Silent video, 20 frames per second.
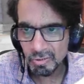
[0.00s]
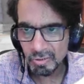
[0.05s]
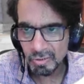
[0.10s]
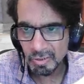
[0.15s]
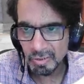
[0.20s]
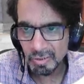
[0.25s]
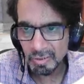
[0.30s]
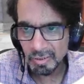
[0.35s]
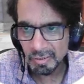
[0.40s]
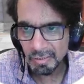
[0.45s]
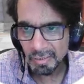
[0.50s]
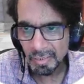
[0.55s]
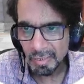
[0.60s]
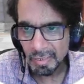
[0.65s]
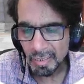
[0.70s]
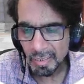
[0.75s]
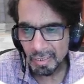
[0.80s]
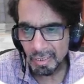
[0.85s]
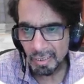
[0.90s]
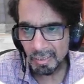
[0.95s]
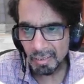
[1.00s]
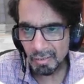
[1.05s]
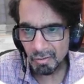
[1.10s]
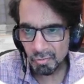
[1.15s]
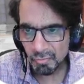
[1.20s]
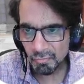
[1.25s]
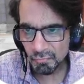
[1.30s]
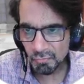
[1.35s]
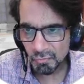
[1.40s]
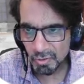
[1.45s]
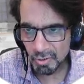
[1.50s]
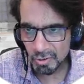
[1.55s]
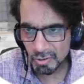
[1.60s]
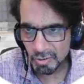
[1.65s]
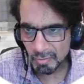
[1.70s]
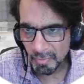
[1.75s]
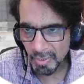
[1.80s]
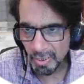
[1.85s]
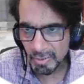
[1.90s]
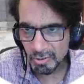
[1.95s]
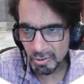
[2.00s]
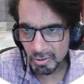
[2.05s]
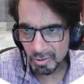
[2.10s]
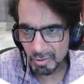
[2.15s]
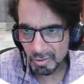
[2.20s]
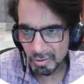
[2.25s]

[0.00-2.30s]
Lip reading: region. Now the words matter.